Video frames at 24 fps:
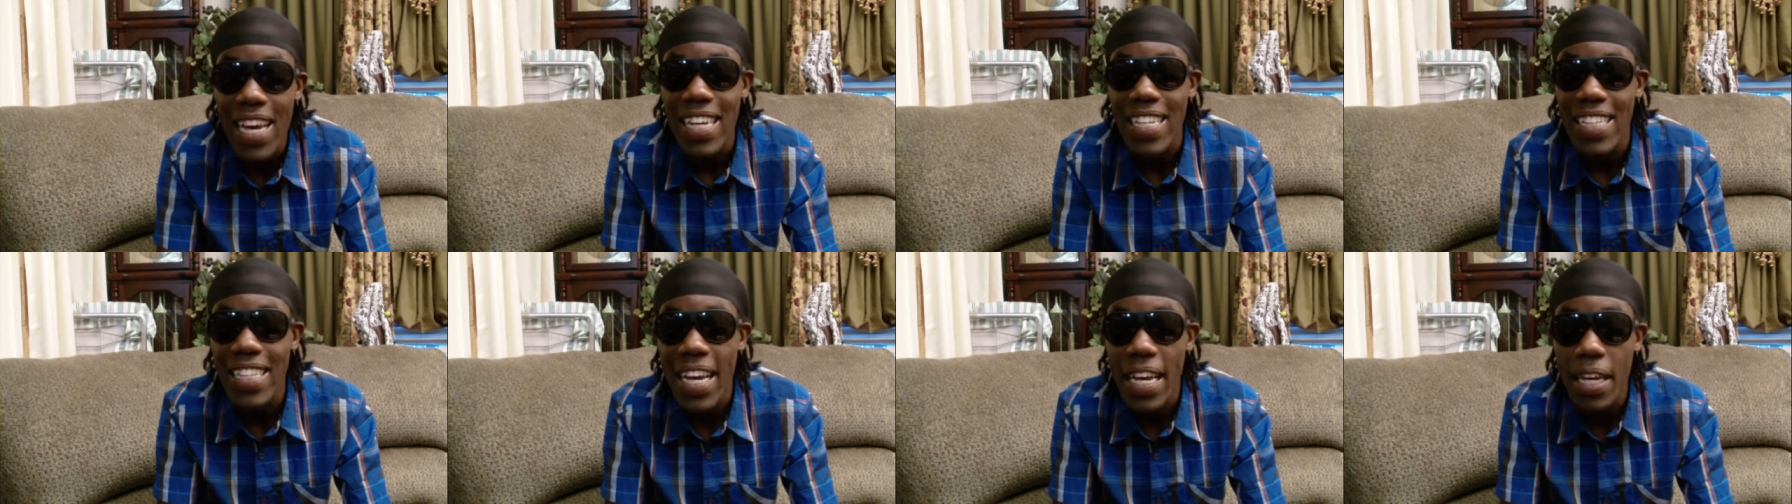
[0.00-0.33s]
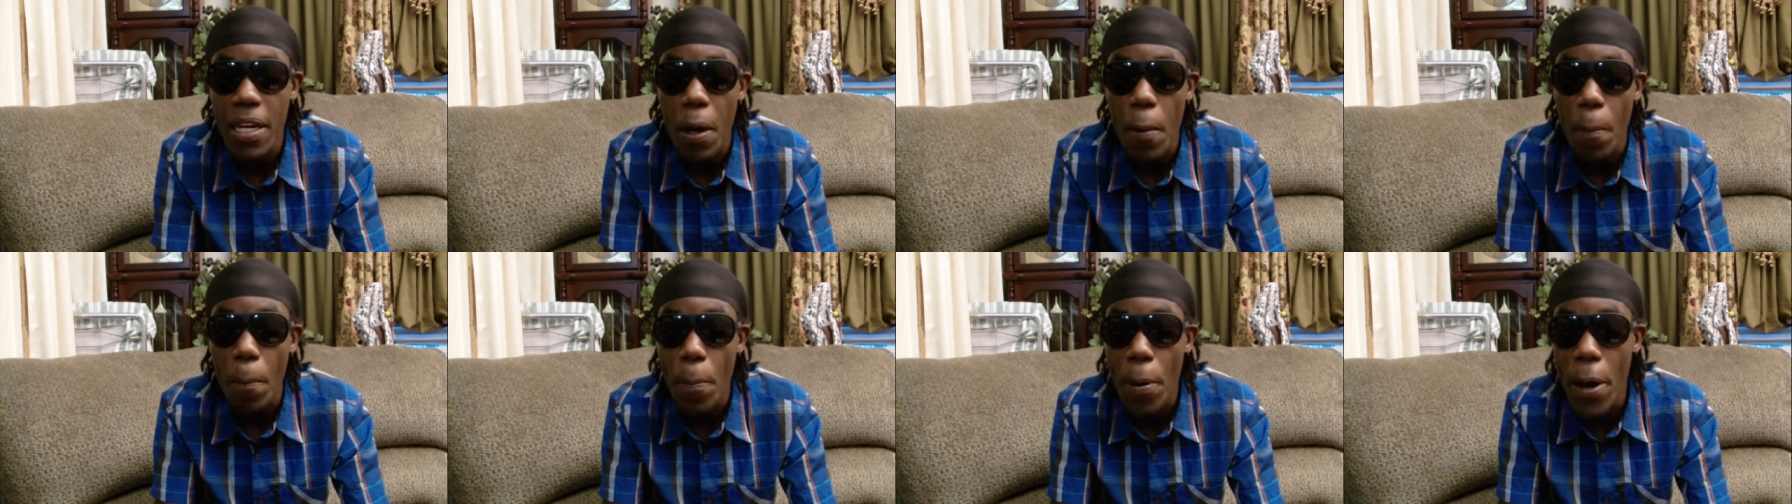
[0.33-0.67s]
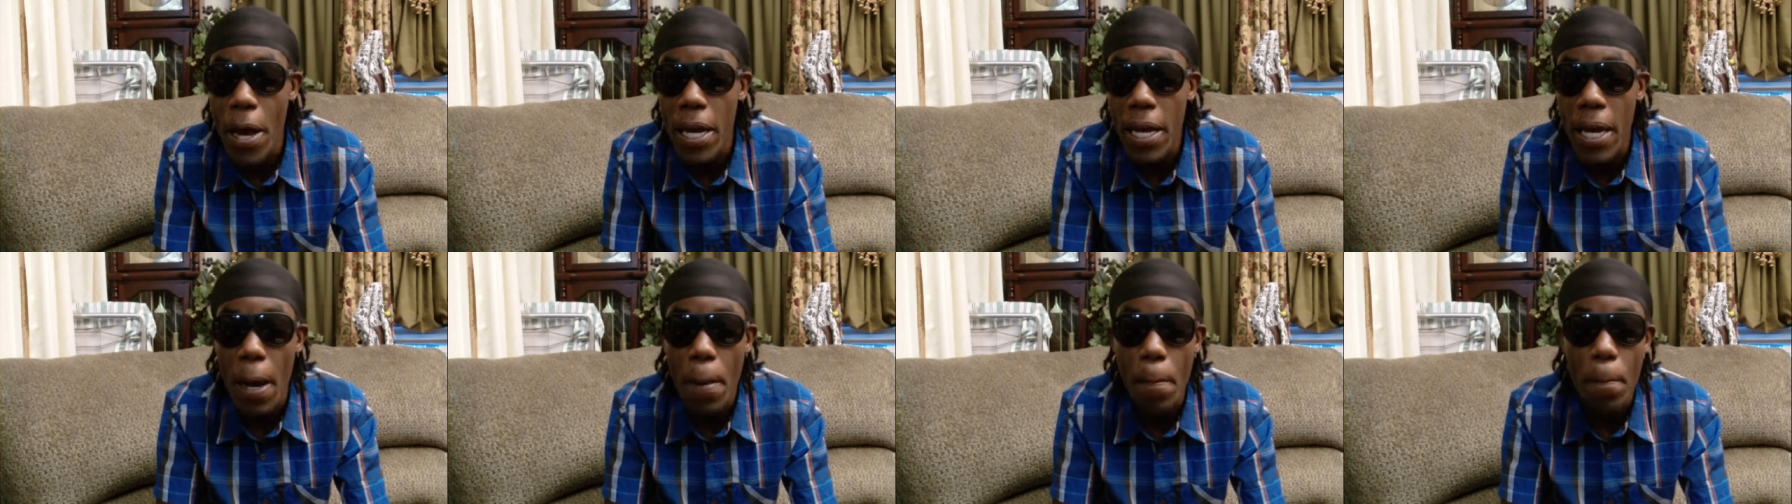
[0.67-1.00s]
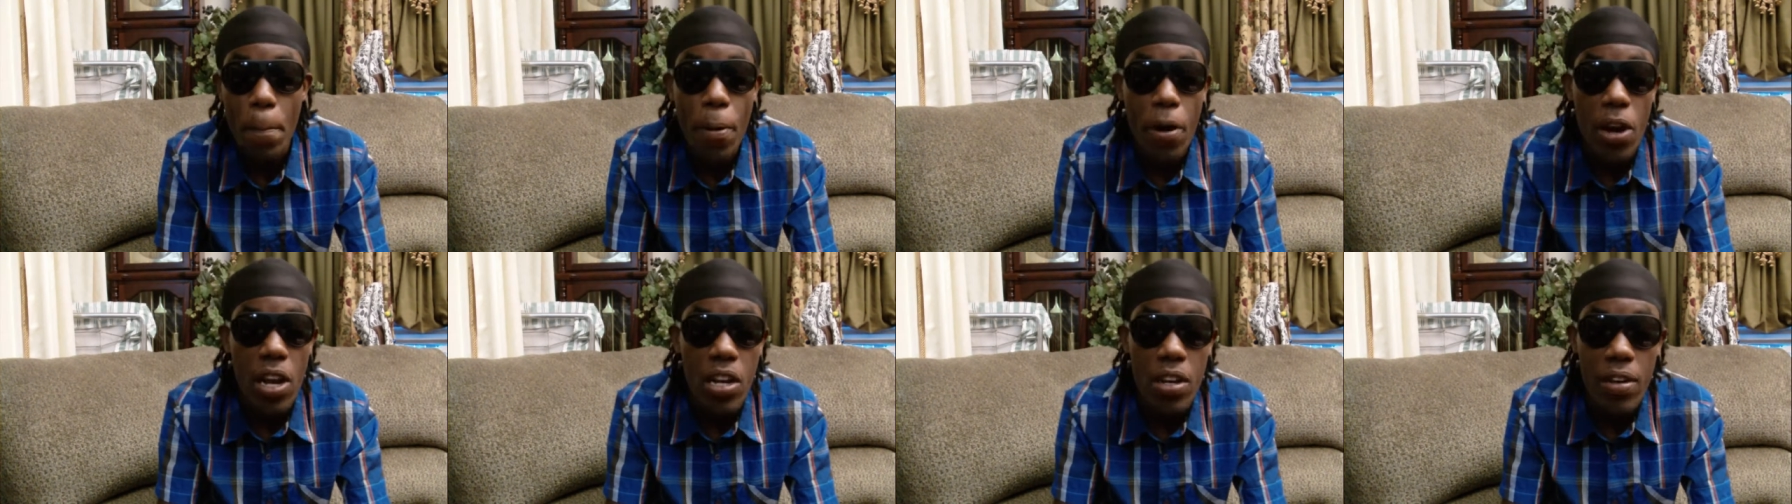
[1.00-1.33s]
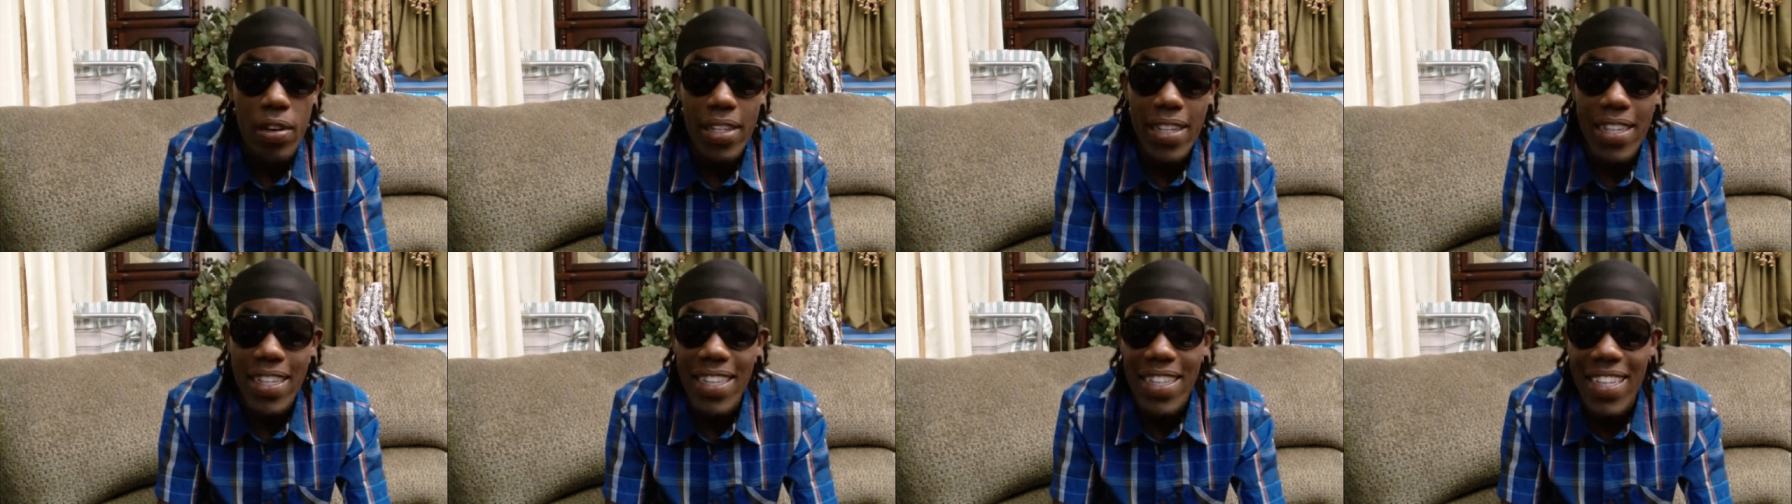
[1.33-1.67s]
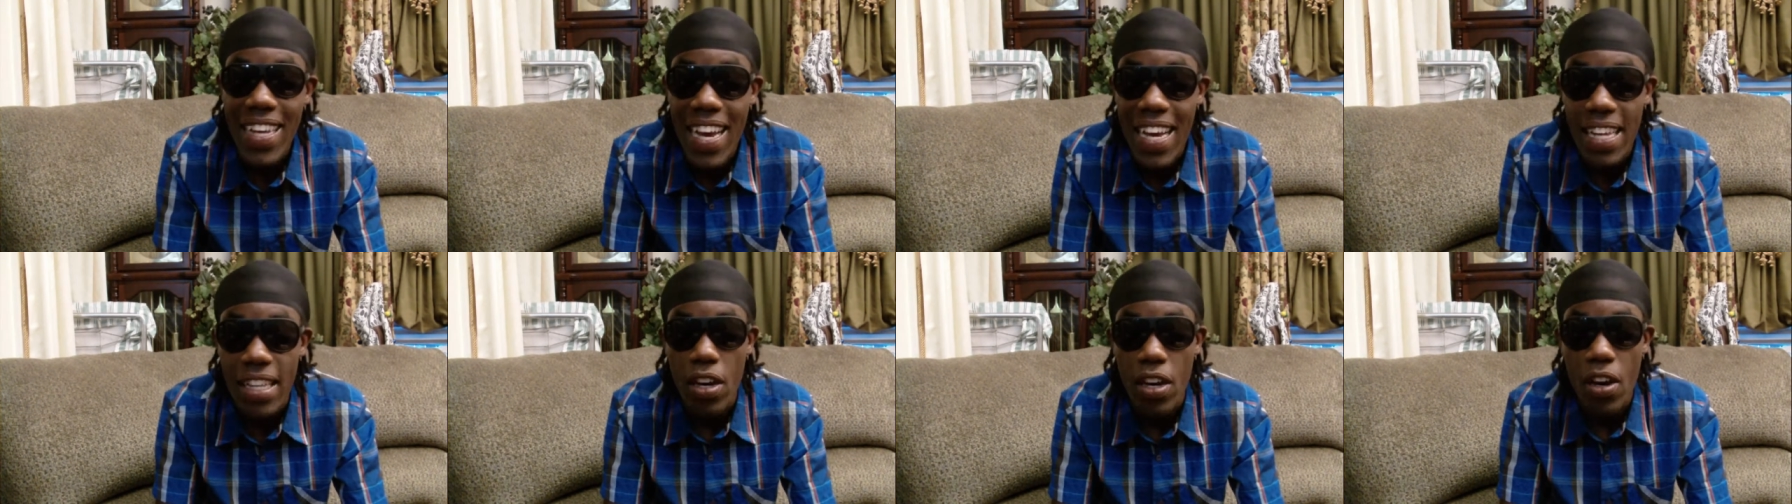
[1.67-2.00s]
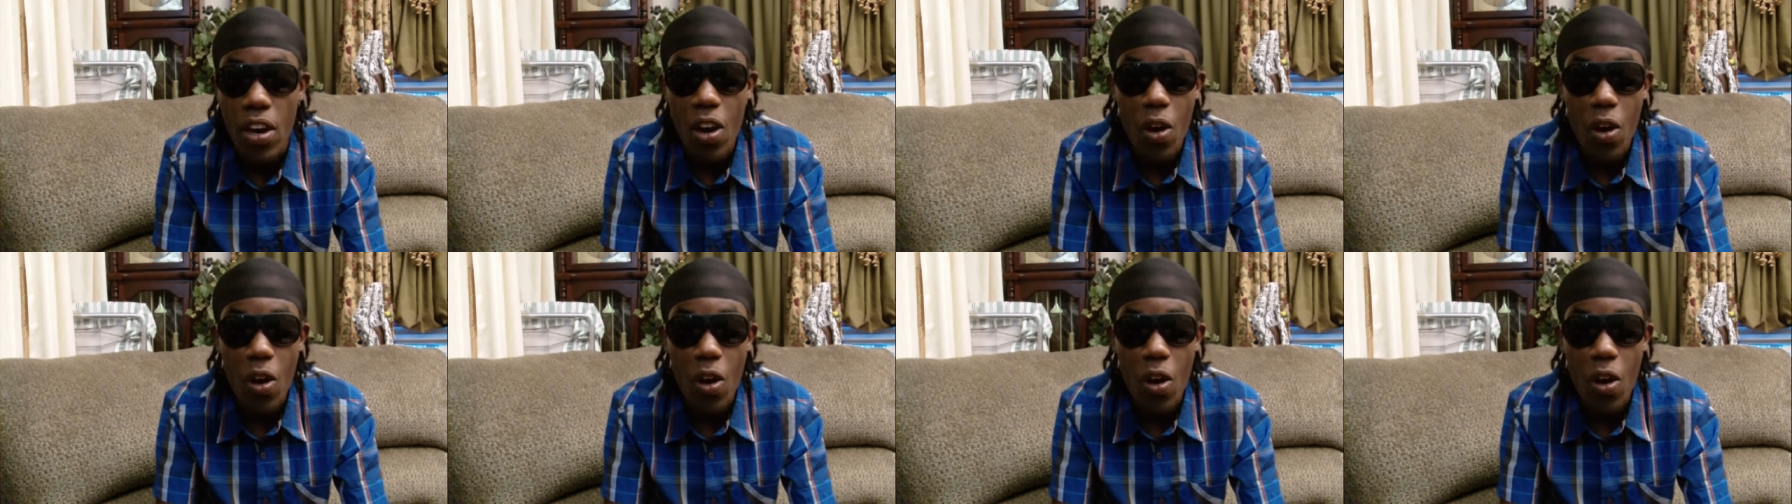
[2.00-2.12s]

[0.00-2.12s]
take a pic, and put it on the net?